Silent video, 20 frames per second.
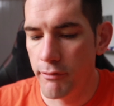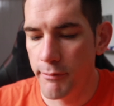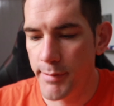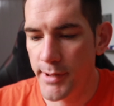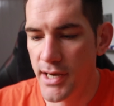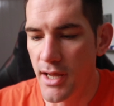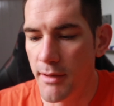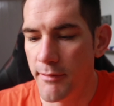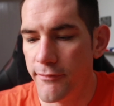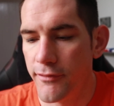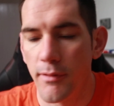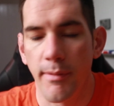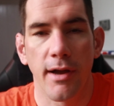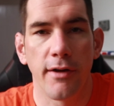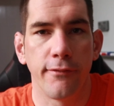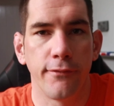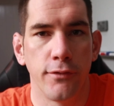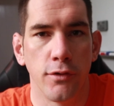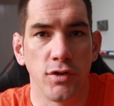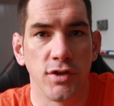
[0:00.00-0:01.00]
We've been up for
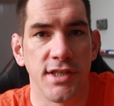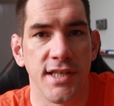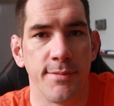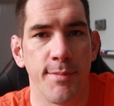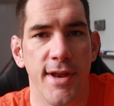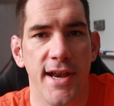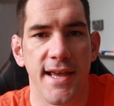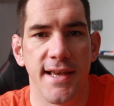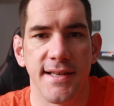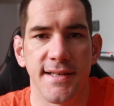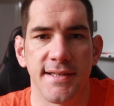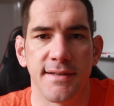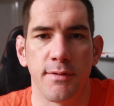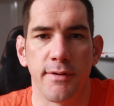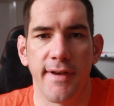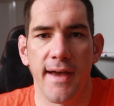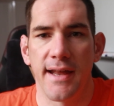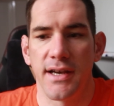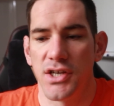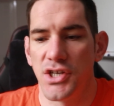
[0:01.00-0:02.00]
about 40 minutes.
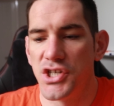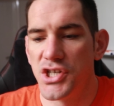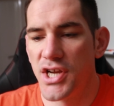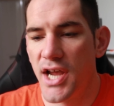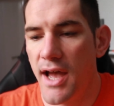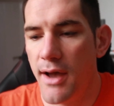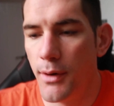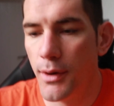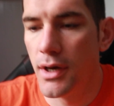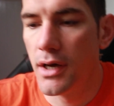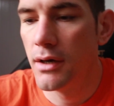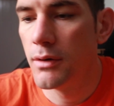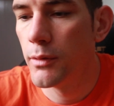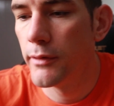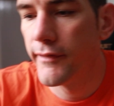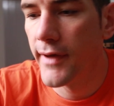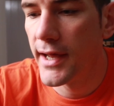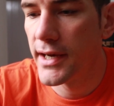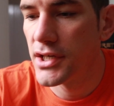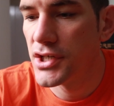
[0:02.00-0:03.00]
We've had a shower.
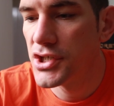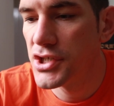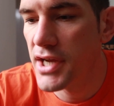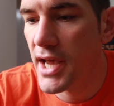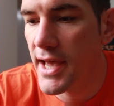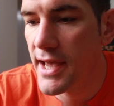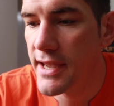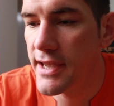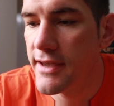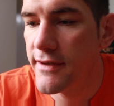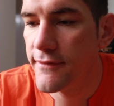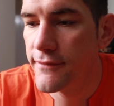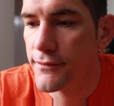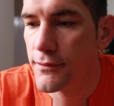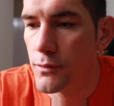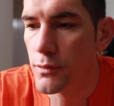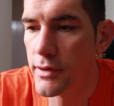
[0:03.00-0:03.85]
We've had a shave.